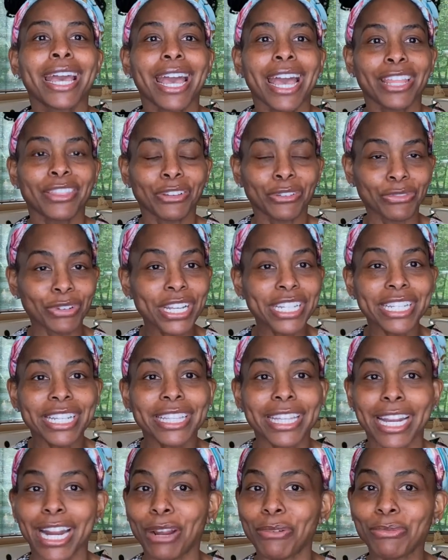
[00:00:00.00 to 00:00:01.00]
And the
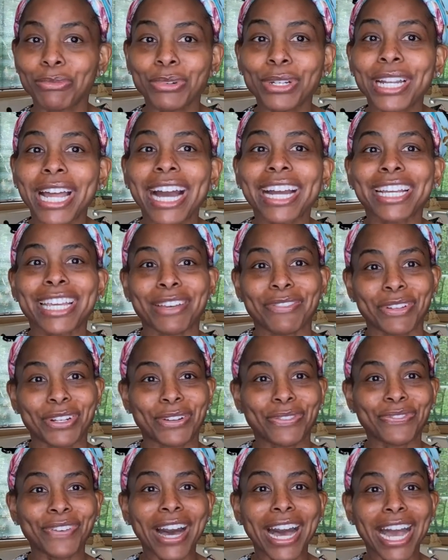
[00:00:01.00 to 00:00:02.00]
reason that I would not give it
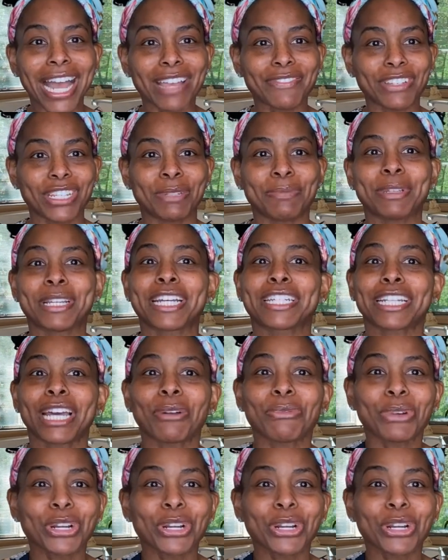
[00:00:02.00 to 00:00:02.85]
a 5 is because I